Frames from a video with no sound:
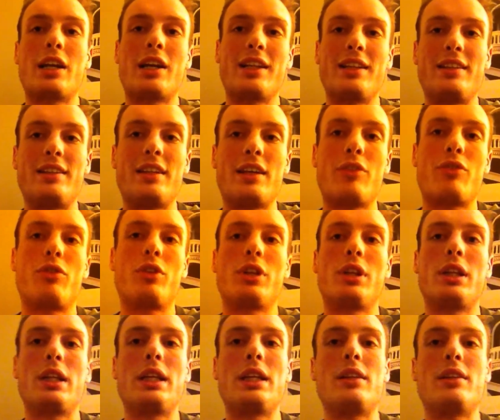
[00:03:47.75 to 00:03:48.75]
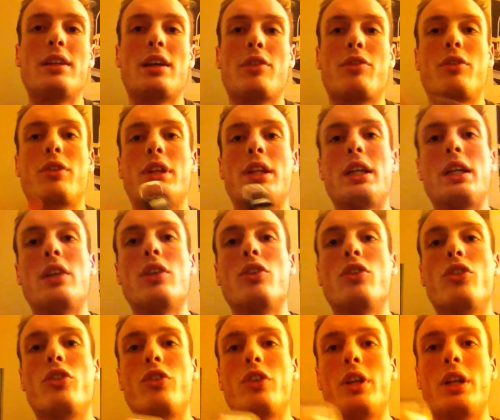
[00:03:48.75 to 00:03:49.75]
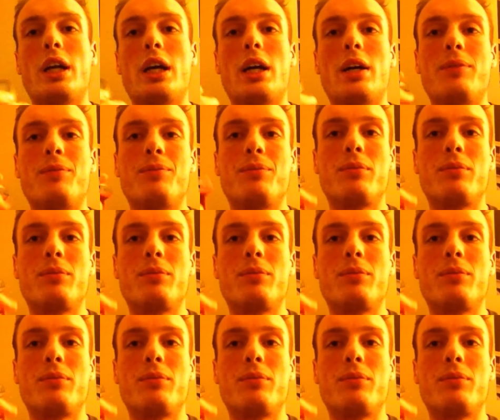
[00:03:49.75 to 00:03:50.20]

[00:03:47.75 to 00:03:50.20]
I'd definitely consider